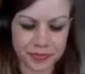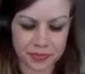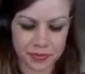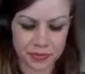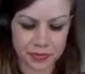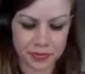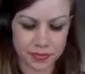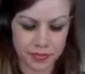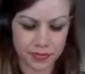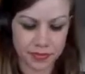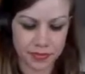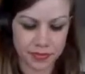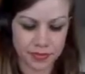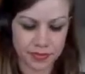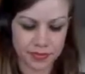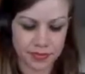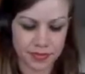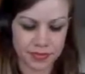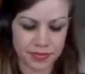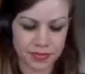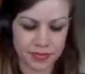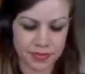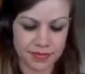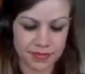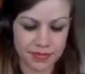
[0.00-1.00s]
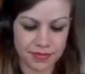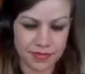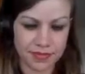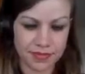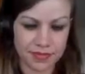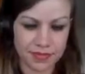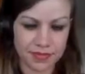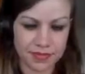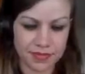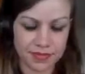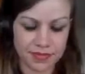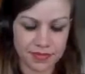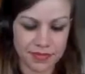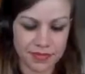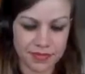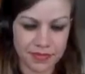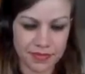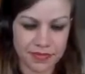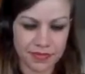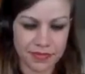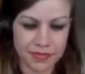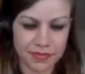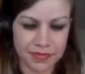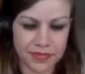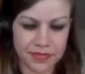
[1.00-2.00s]

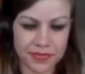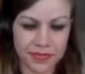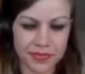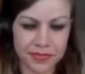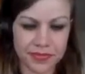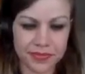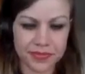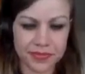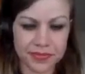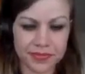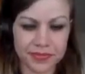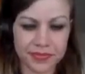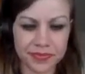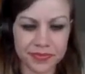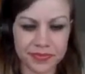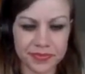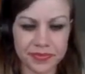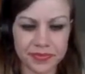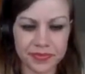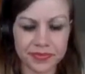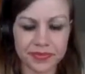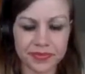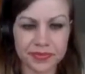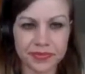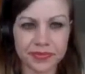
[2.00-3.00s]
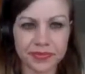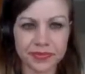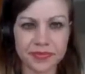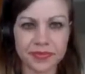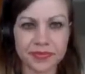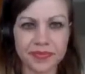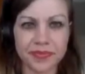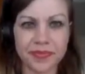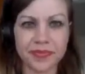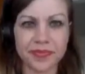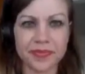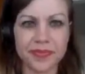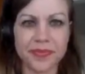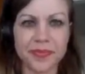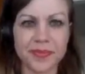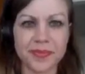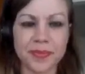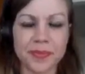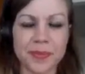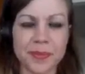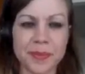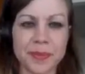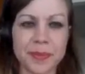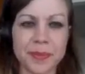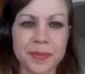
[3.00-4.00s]

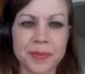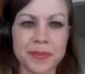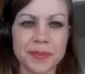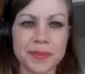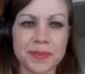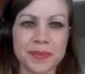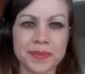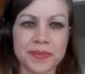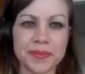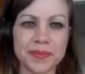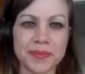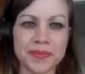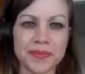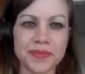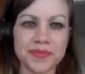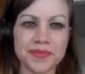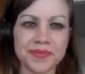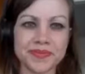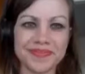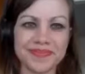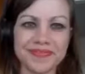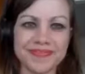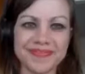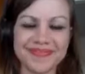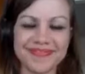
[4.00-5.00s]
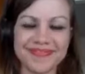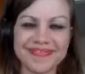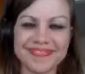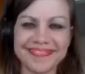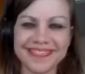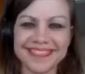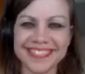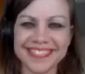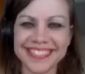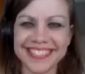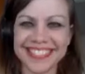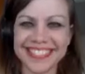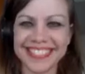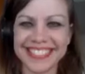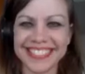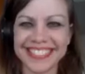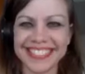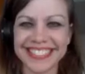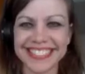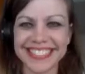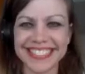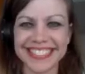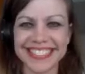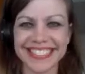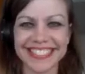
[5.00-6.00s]

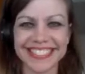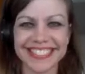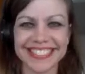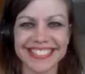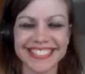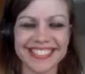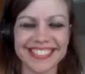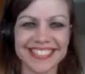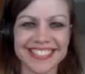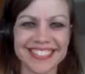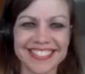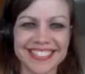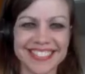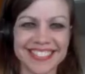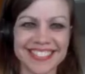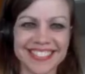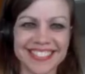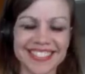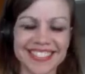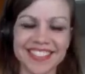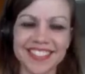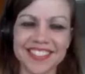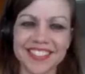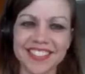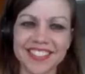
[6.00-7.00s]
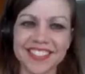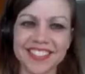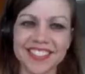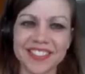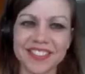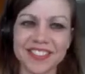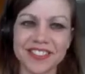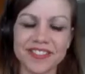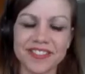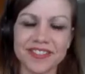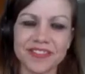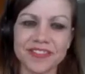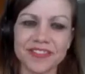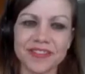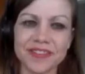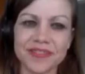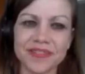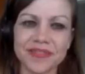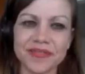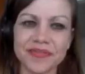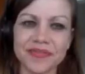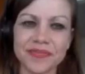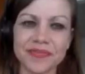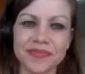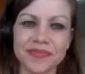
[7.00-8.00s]
(silent)